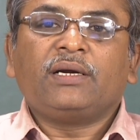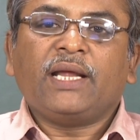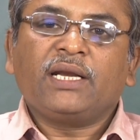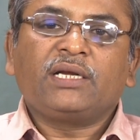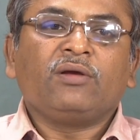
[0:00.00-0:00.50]

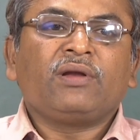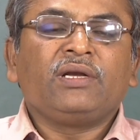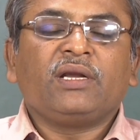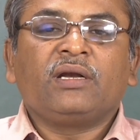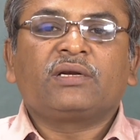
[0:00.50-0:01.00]
directly or
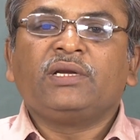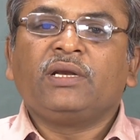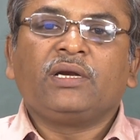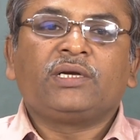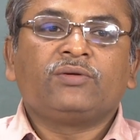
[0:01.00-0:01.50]
indirectly
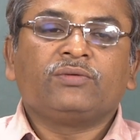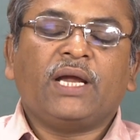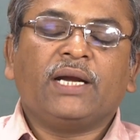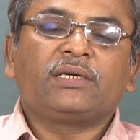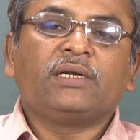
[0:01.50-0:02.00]
related to
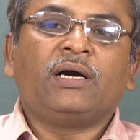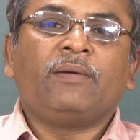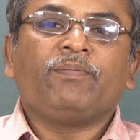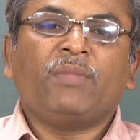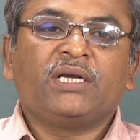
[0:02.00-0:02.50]
that
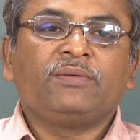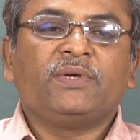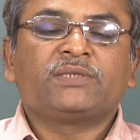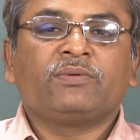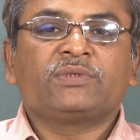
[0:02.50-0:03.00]

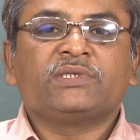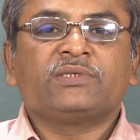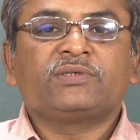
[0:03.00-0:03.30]
multiphase process.